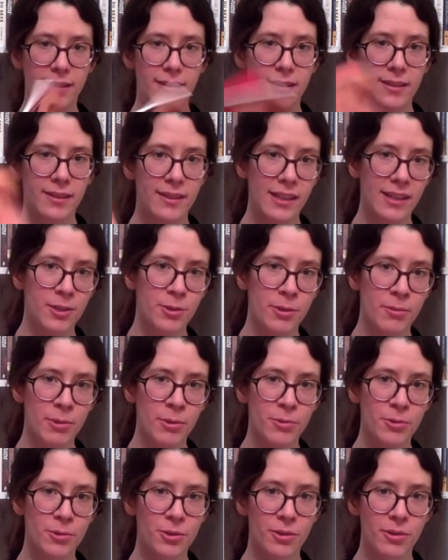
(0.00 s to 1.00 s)
Sex
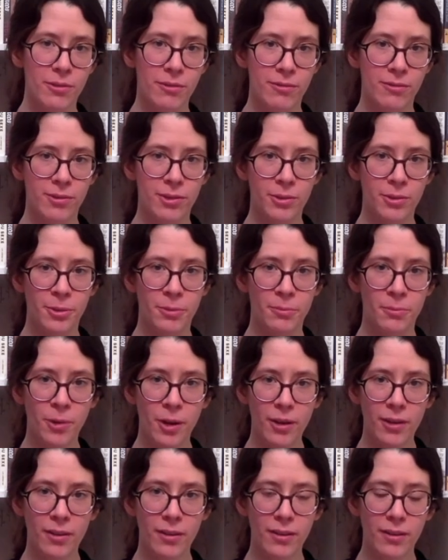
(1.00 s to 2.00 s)
Criminals Volume
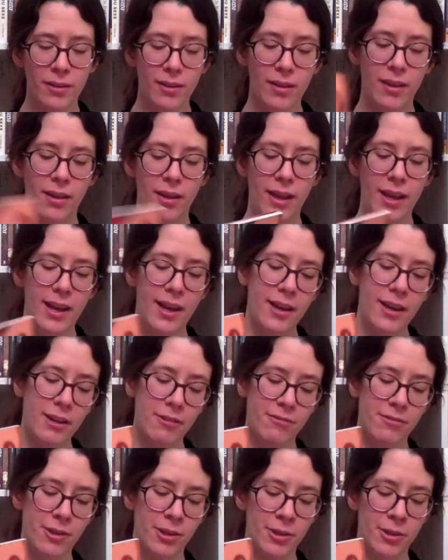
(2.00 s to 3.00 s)
one, and I
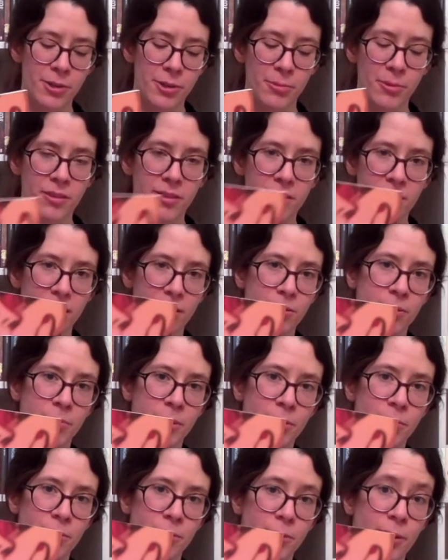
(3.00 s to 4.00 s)
followed with Sex
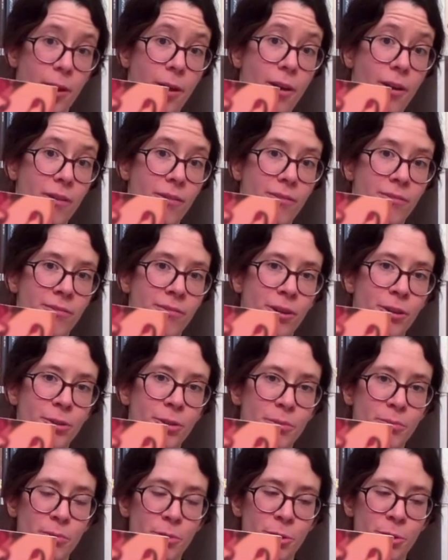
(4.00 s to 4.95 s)
Criminals Volume